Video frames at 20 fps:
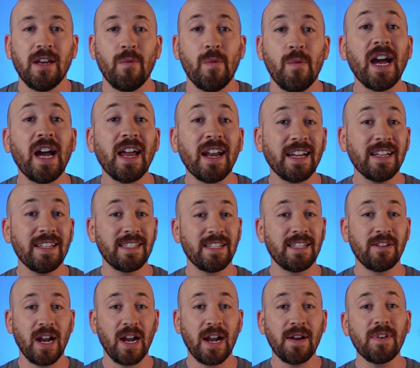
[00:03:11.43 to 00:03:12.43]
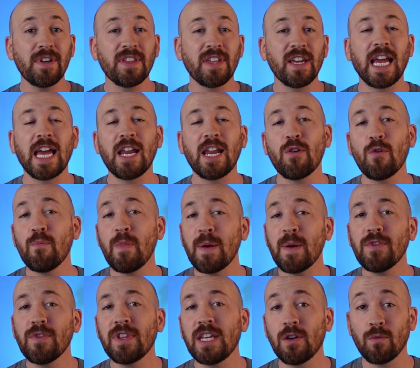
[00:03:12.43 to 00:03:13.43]
We got to consider everything and
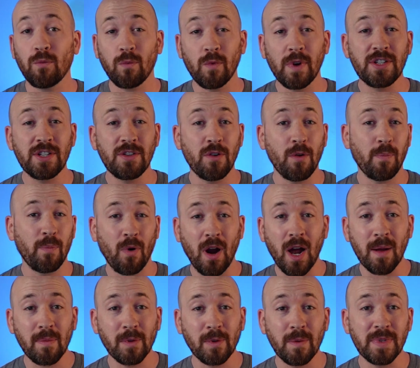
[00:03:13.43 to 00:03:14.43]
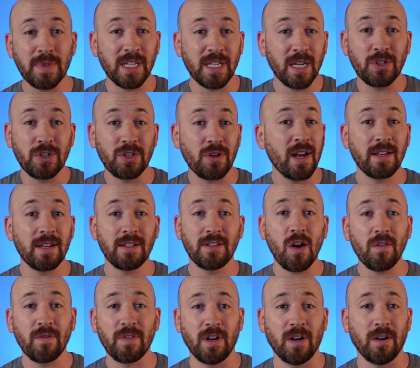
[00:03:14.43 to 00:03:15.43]
remember the original problems that we're trying to
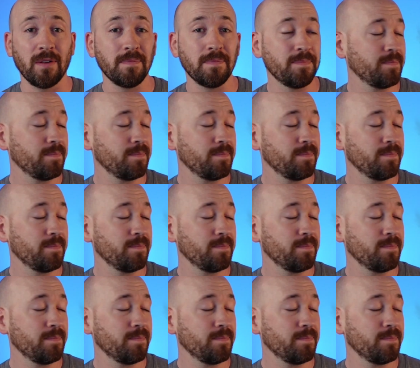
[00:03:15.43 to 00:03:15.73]
solve here.